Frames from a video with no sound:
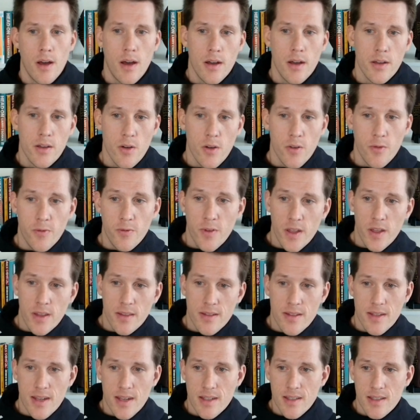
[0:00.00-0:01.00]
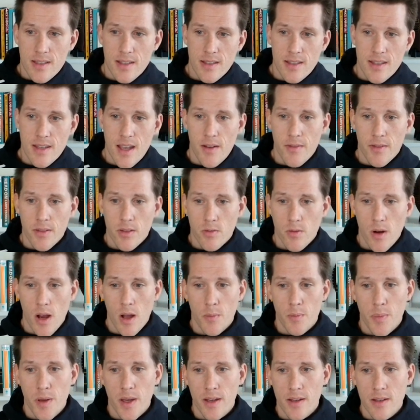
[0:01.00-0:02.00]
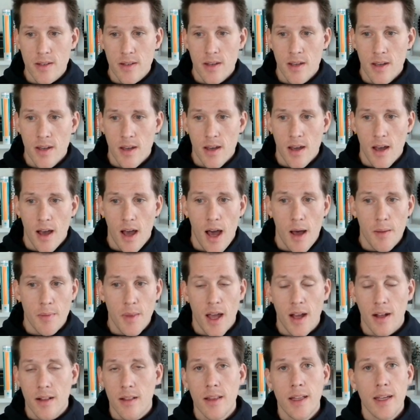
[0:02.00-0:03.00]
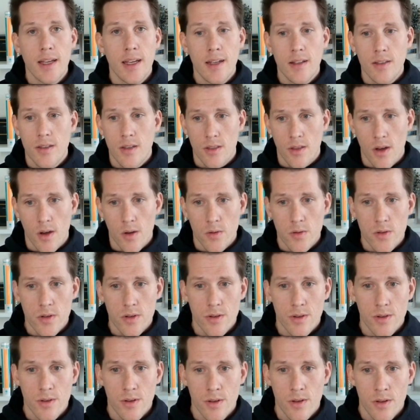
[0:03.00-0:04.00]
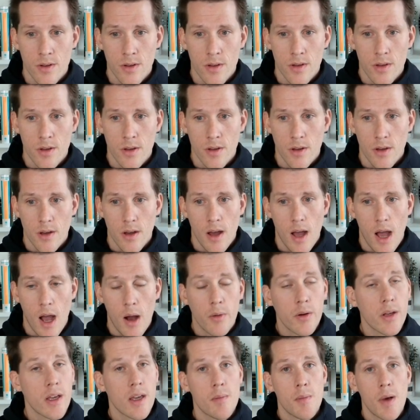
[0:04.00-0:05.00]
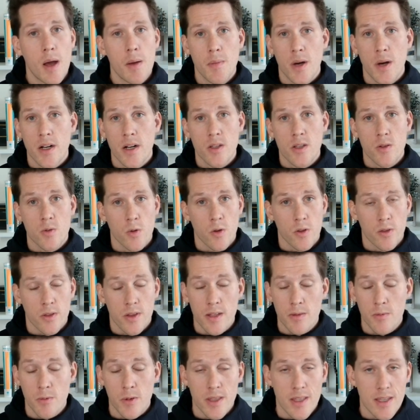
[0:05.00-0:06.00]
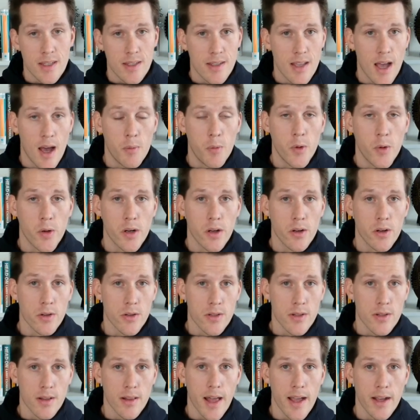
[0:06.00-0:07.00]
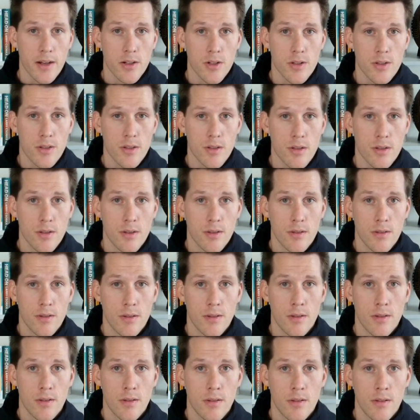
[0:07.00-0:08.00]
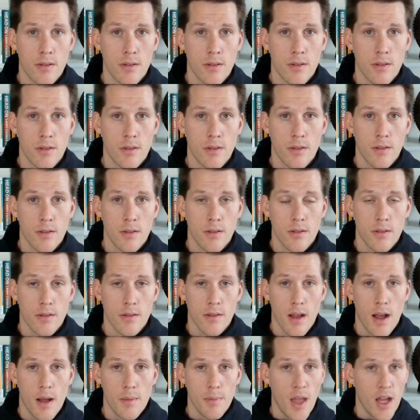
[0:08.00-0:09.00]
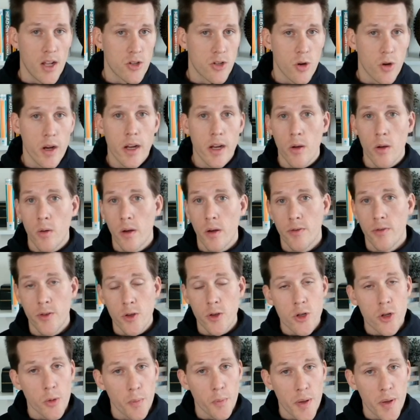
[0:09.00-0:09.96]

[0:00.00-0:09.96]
You have 5th, 6th, and 7th round picks. I'm not clinging to those. I want to get my money's worth with these top 100 selections. I'm not trading away future